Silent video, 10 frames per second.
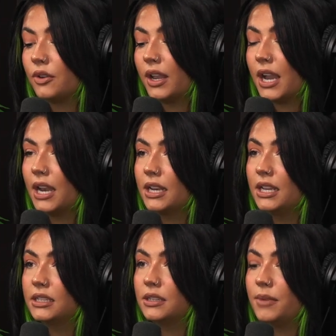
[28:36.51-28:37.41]
So I kind of
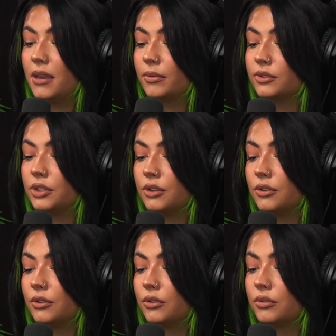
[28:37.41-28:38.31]
need to be able
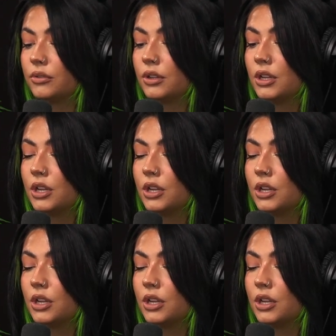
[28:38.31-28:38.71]
to